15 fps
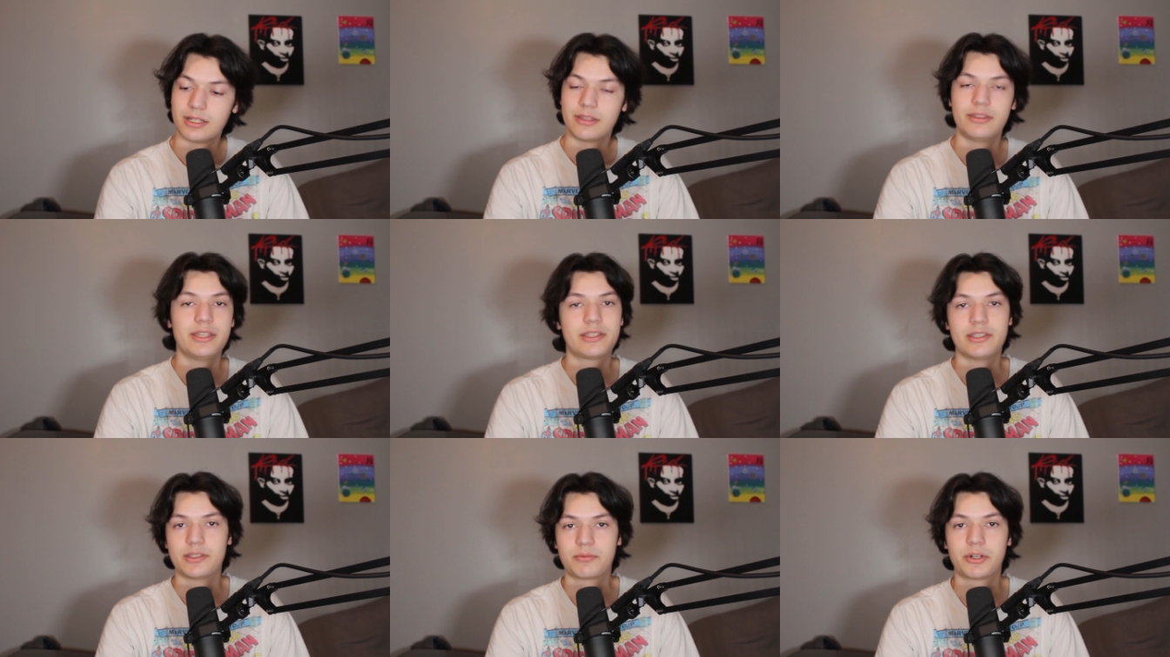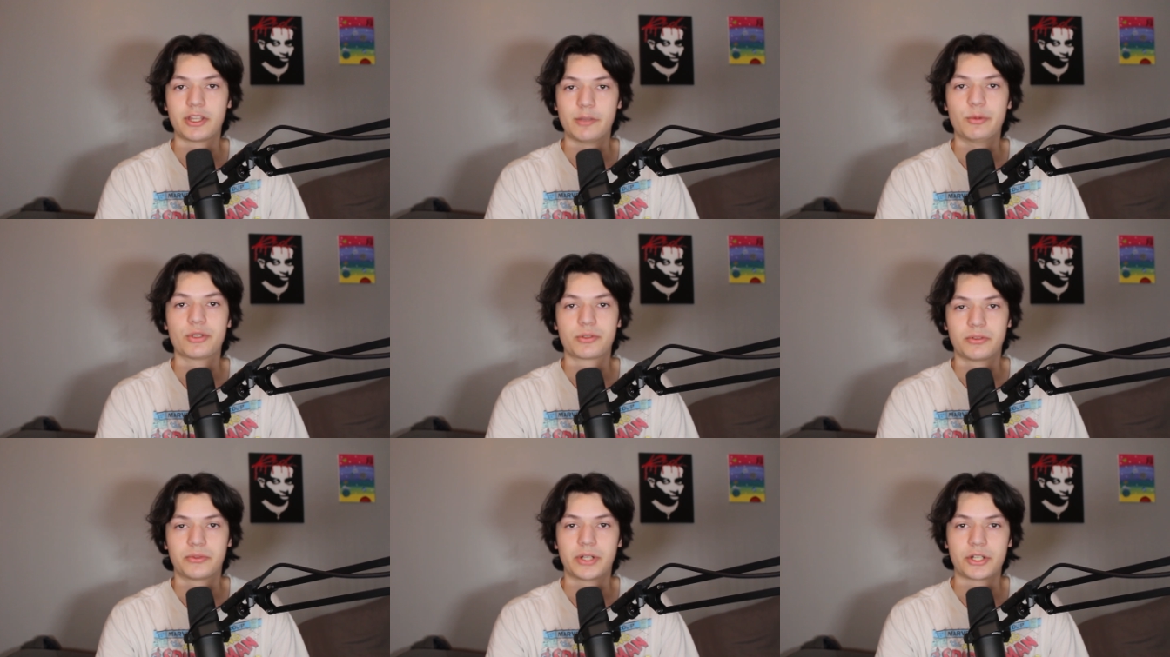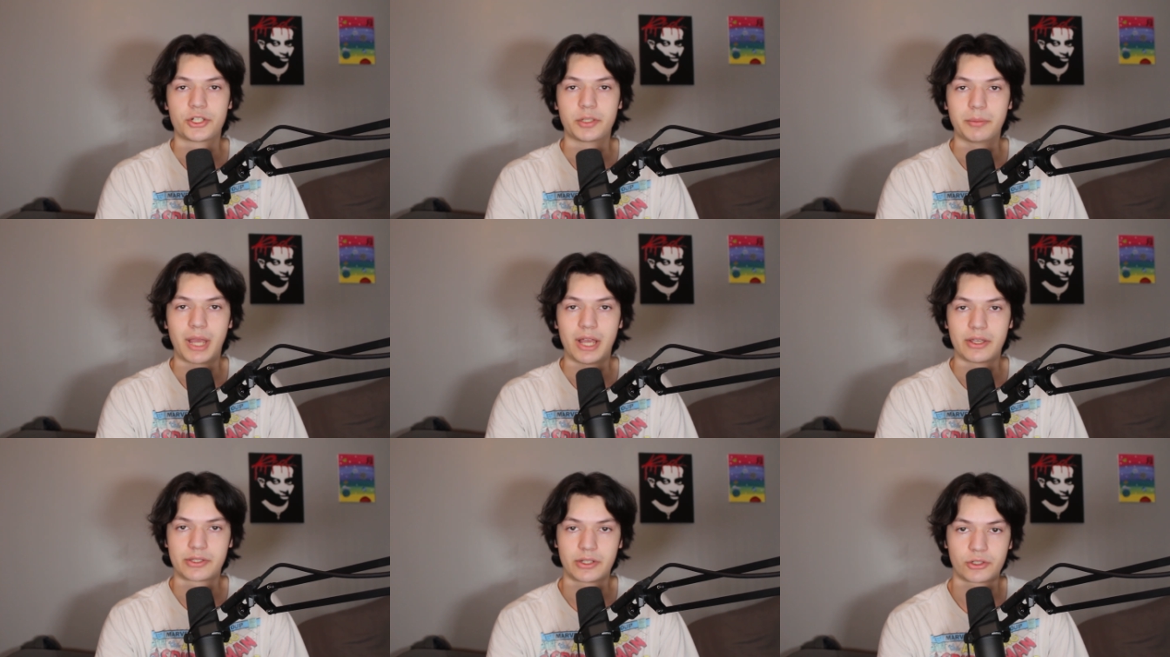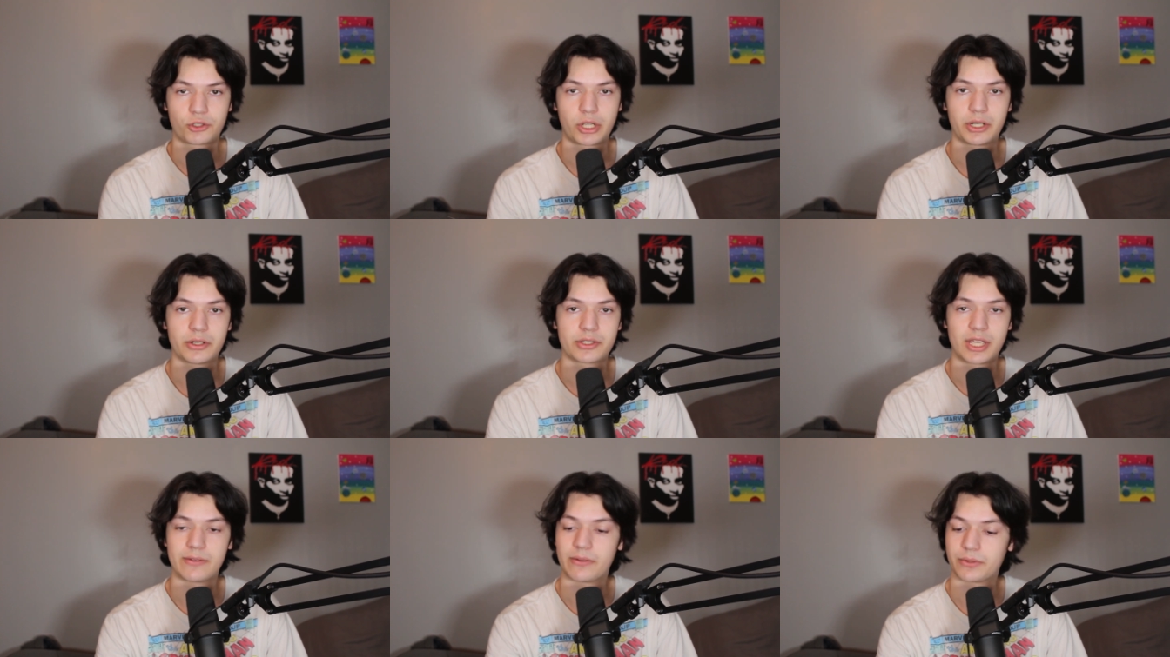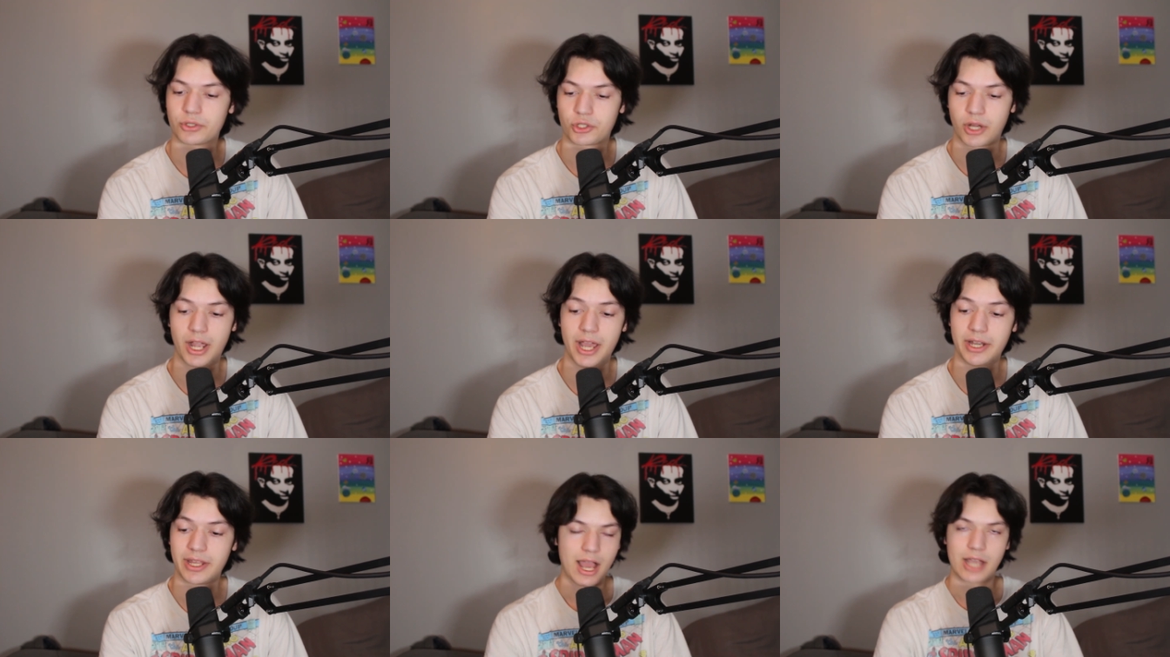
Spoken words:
this is one of the most refreshing Balisong trainers I've ever tried.